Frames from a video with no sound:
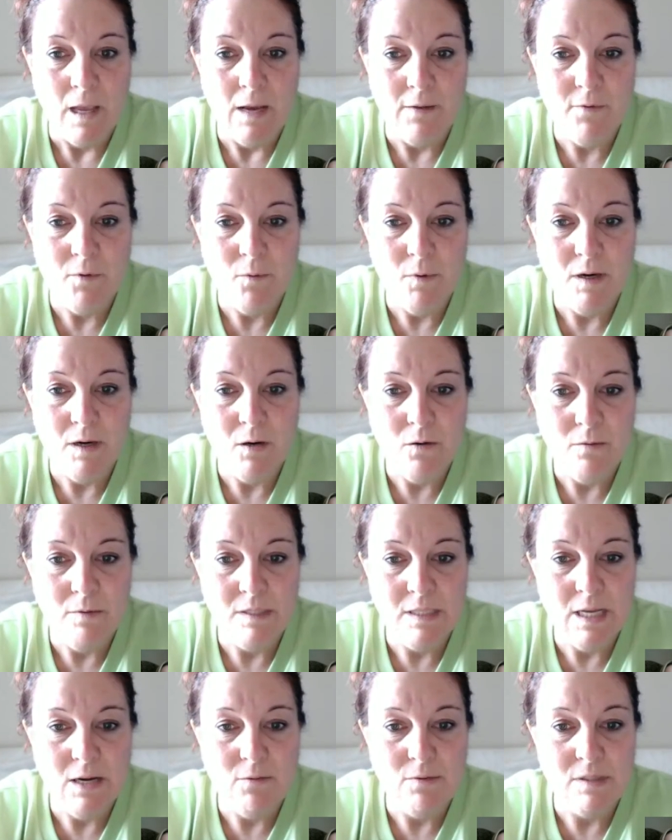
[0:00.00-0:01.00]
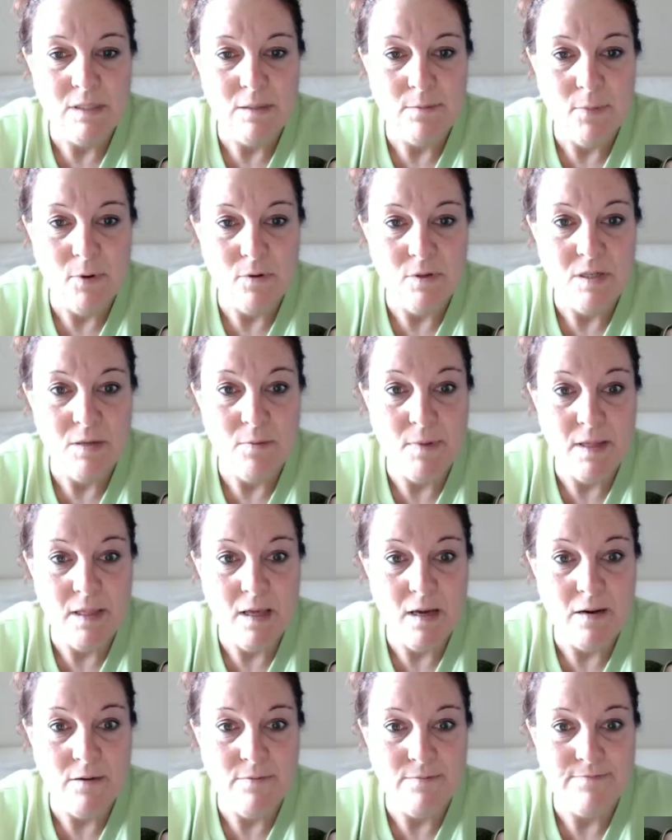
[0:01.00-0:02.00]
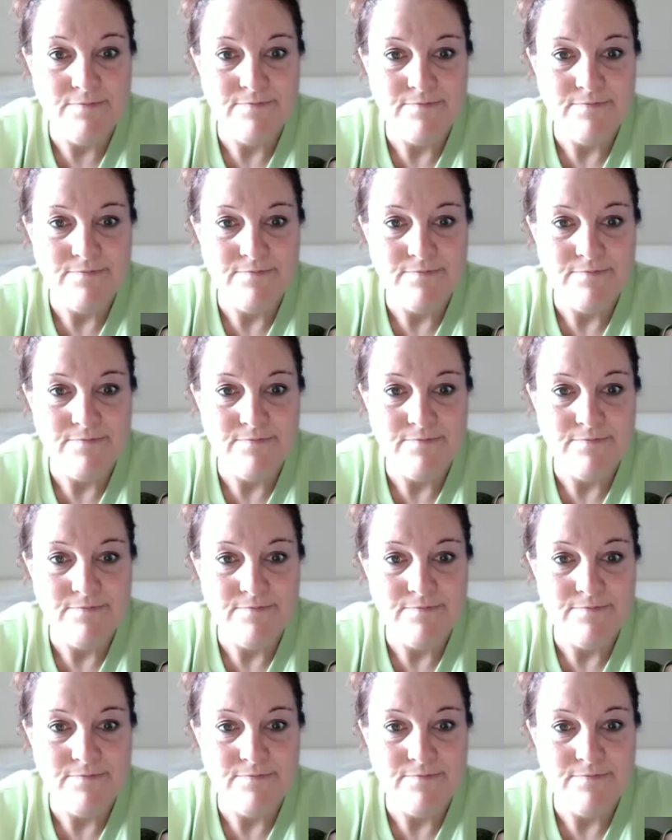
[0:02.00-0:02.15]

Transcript: Everyone who was there was supposed to be there.